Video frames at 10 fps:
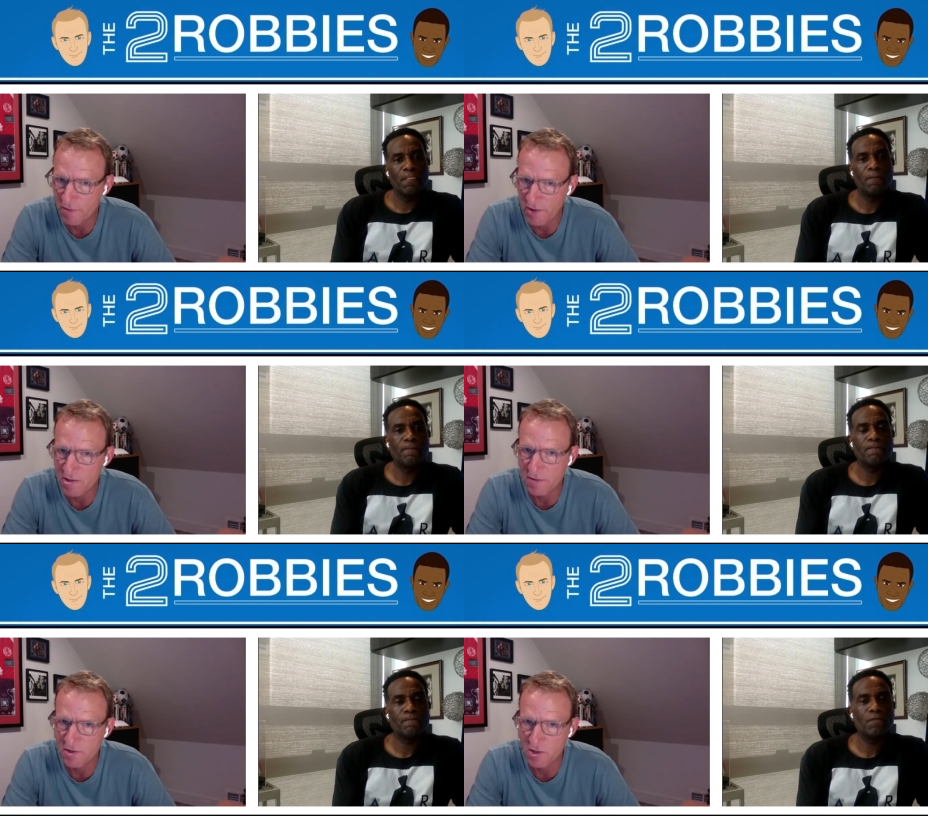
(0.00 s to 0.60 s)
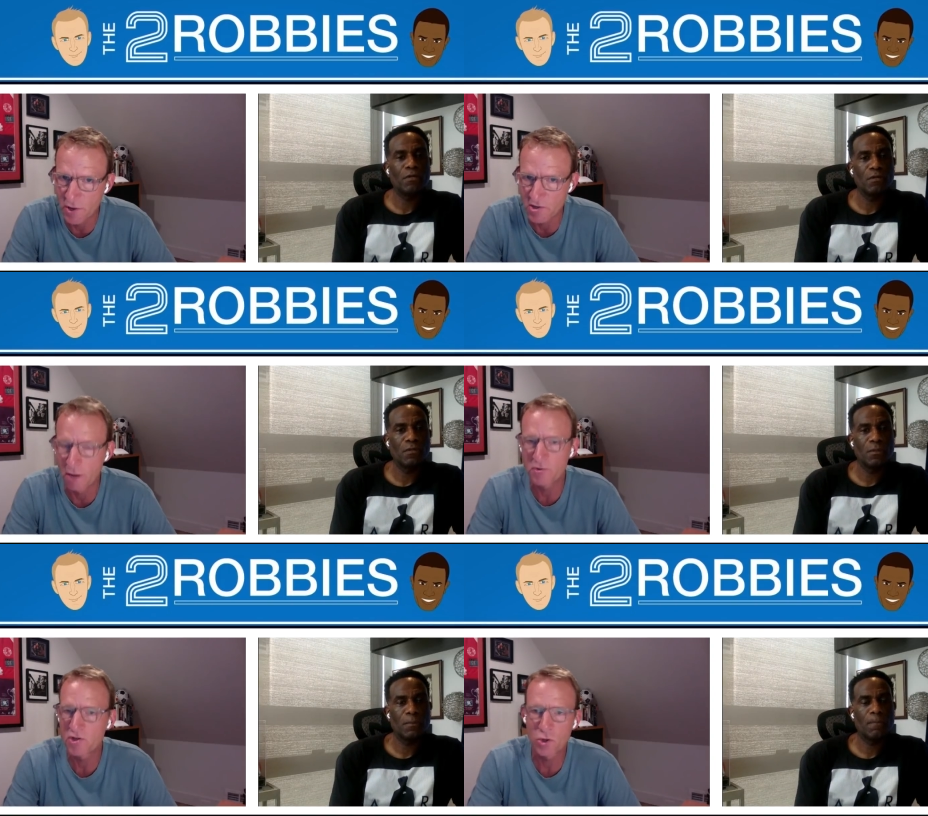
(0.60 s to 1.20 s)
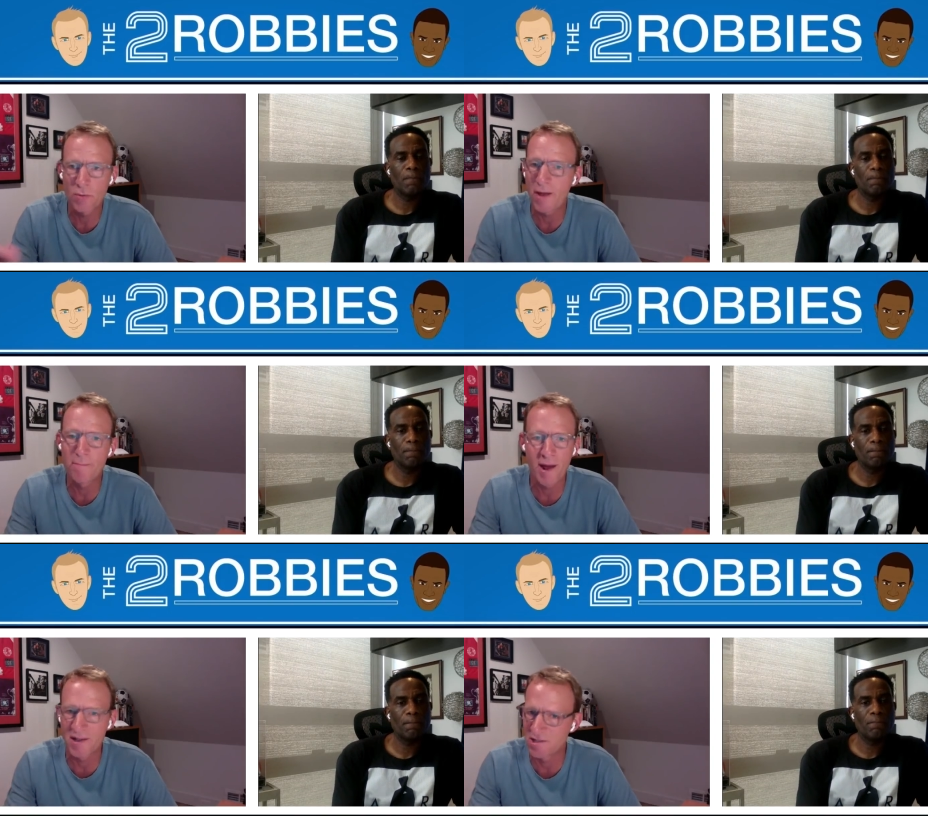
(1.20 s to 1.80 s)
Speaker 1: defensive situation i'm just talking
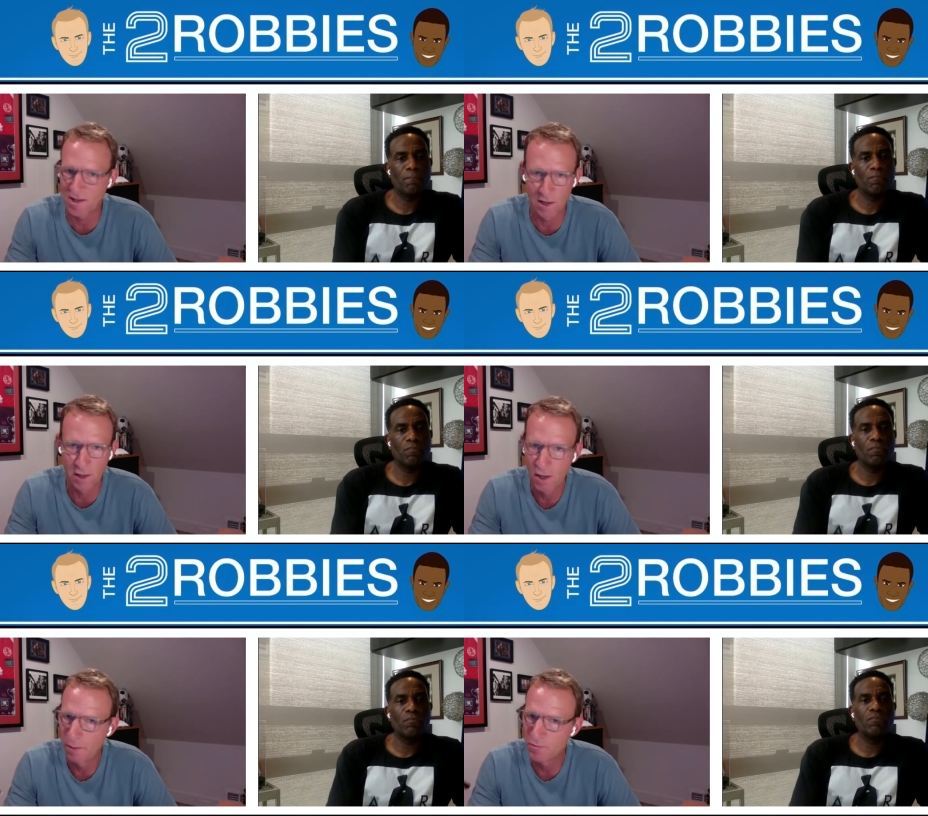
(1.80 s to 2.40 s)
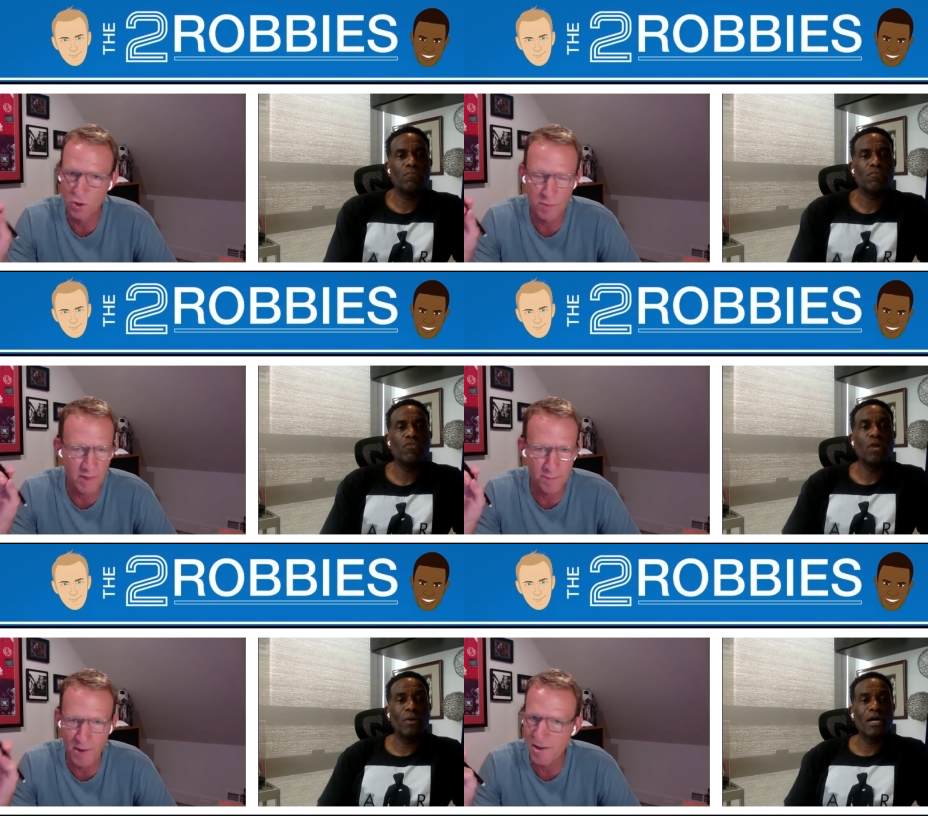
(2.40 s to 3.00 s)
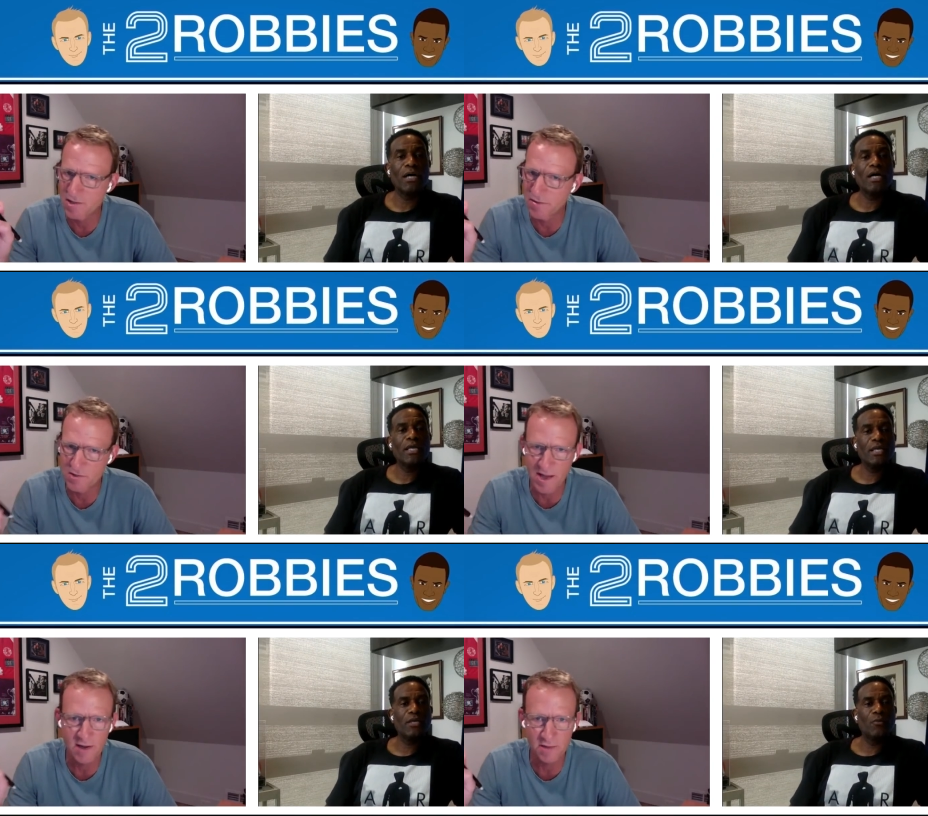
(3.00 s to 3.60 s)
about balance here i'm talking about no, balance i, I
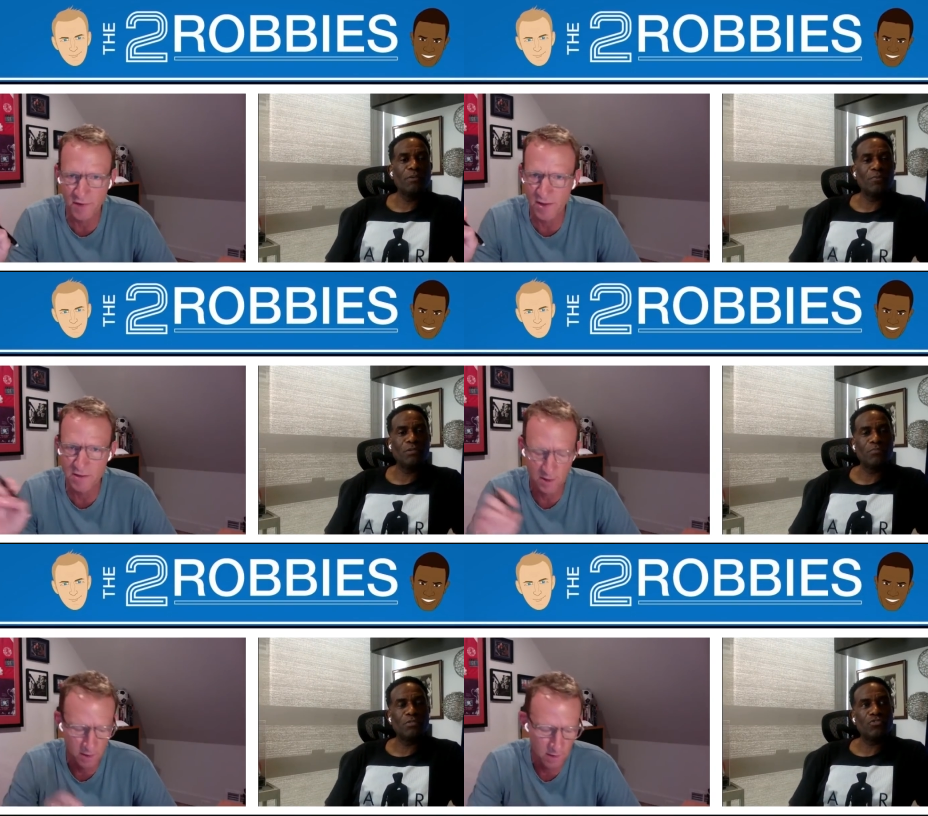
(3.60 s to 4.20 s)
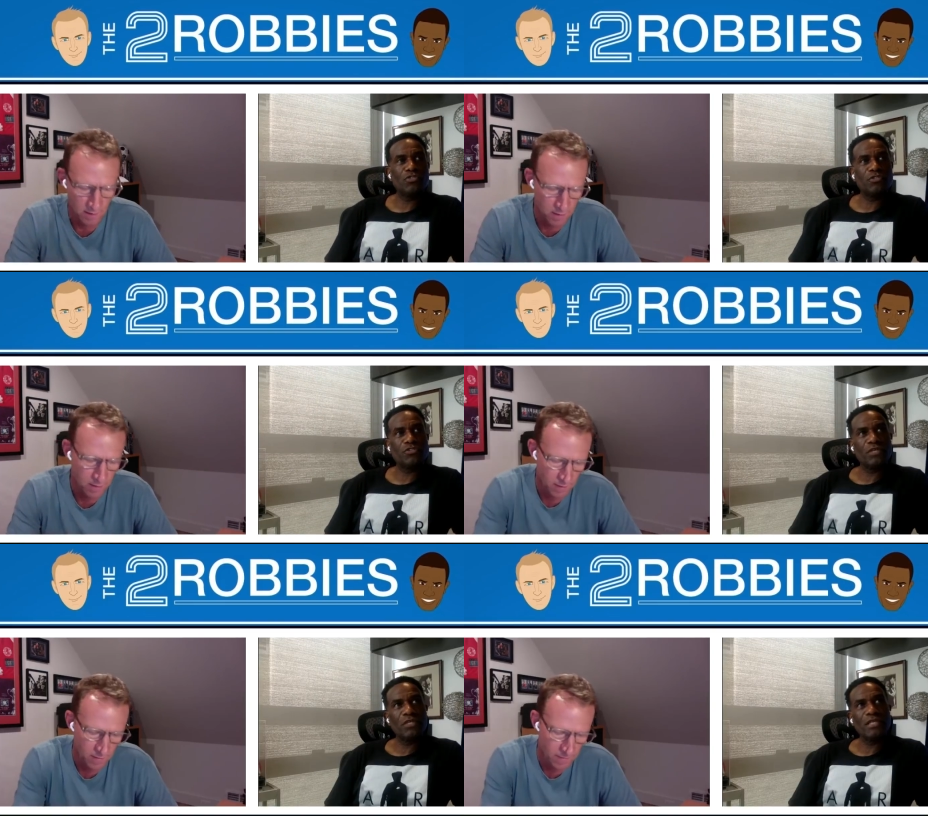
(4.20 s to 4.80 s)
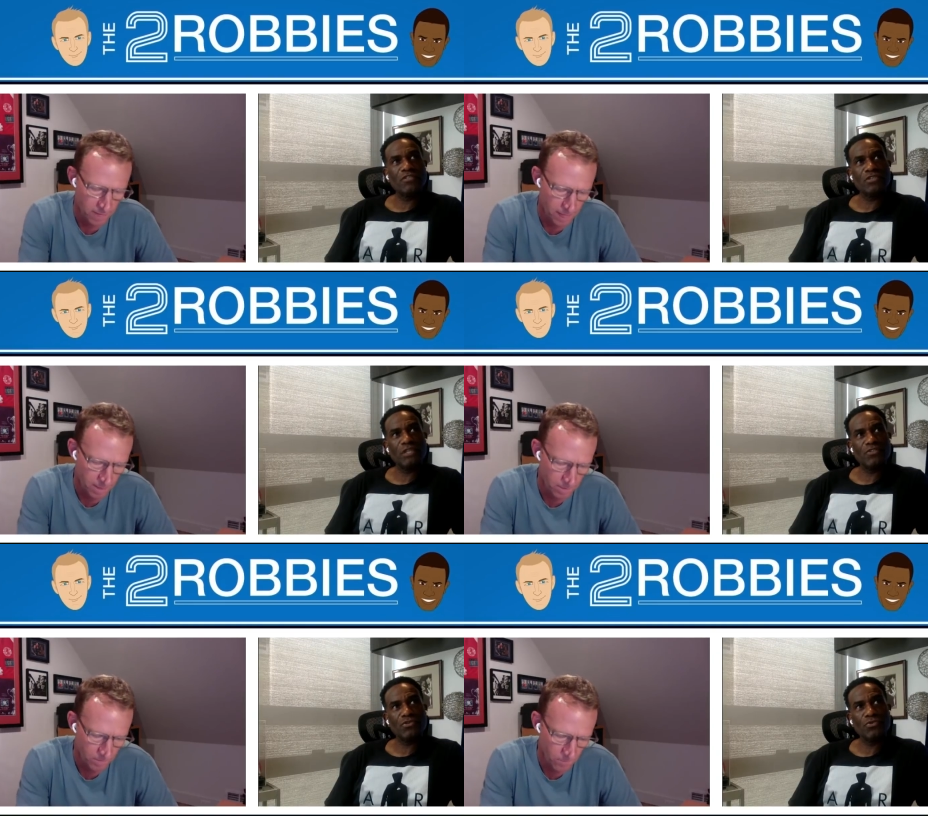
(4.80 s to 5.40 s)
hear you but,
Speaker 2: but, but so let's
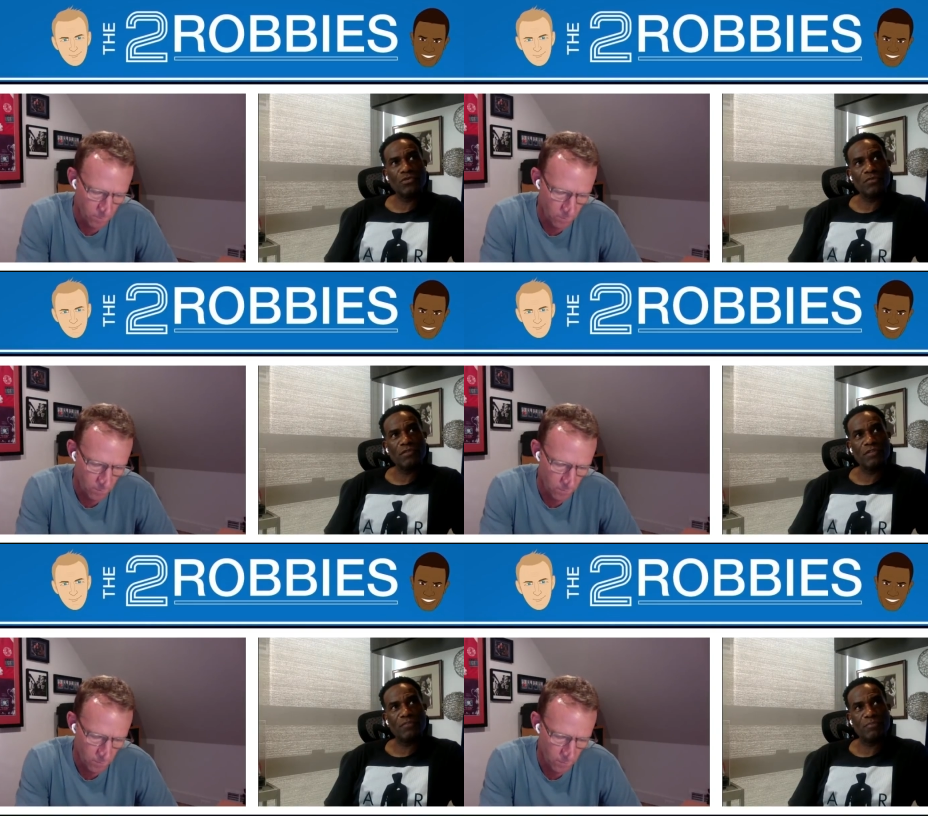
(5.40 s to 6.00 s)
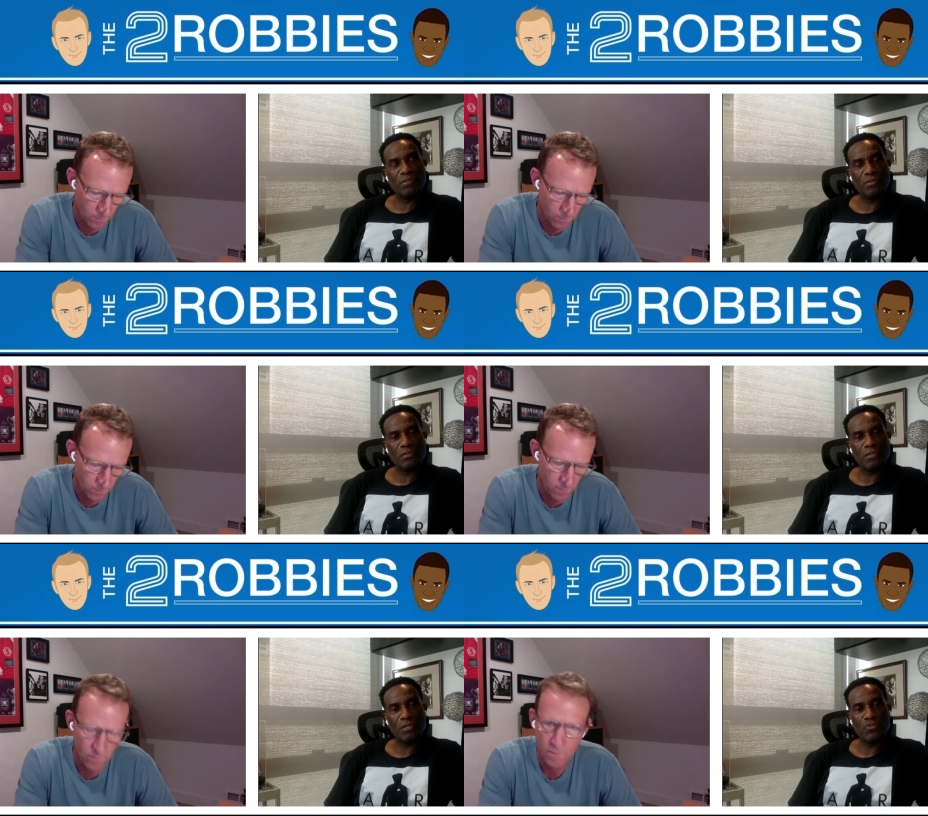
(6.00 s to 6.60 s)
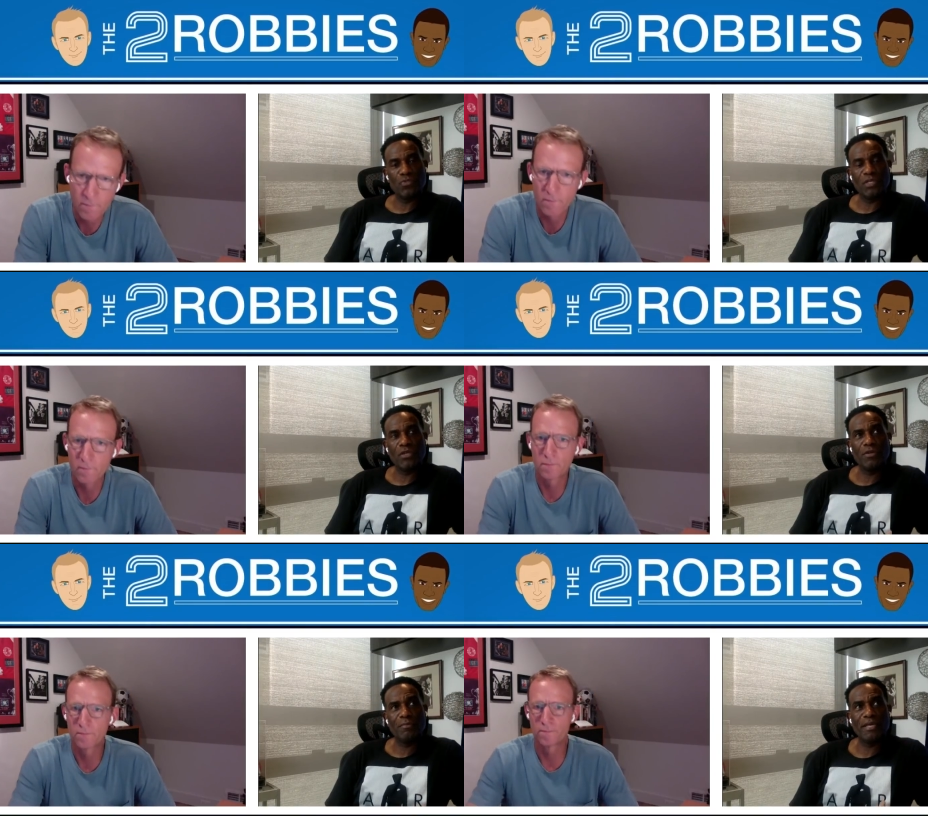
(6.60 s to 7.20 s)
let's talk of liverpool because we
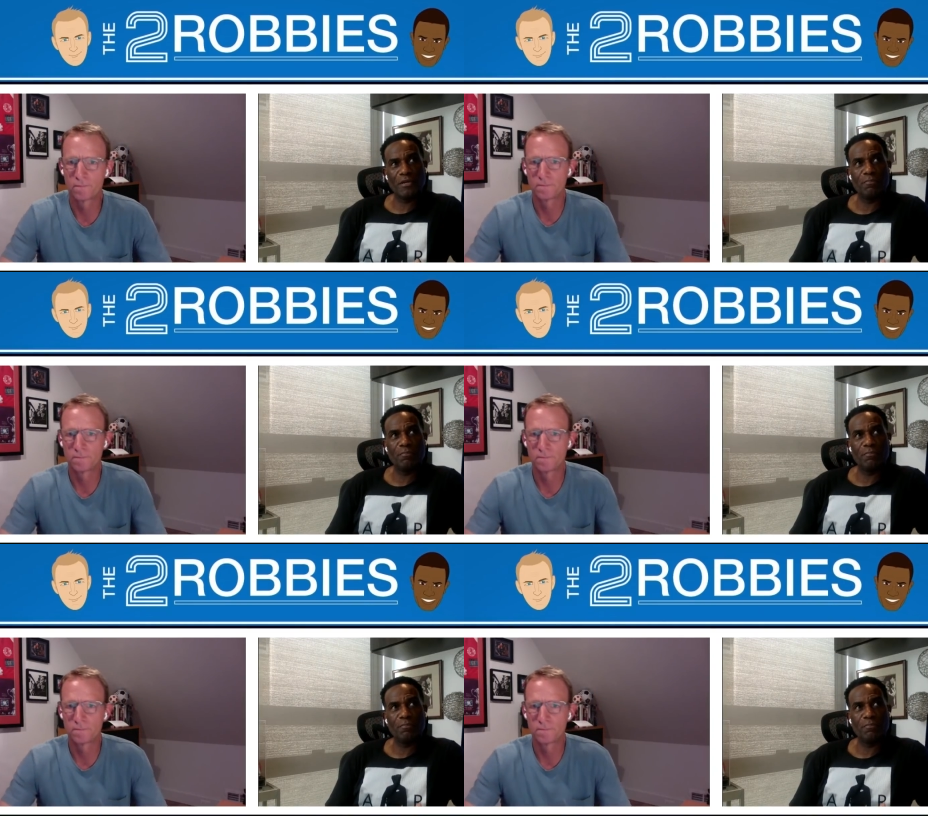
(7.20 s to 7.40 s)
can only make